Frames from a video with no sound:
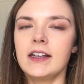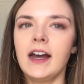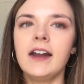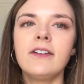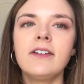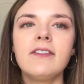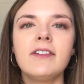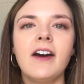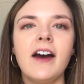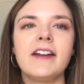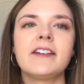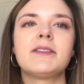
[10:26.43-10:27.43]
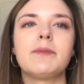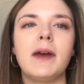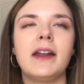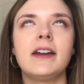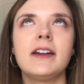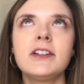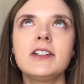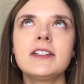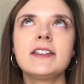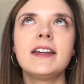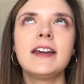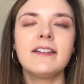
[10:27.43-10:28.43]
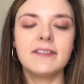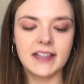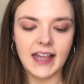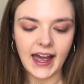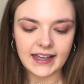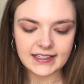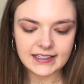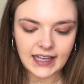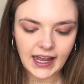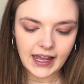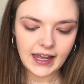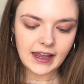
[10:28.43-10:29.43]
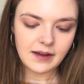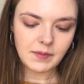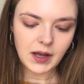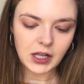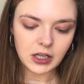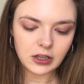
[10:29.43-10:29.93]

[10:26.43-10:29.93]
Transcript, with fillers: I don't even know how to explain it. It just gives that same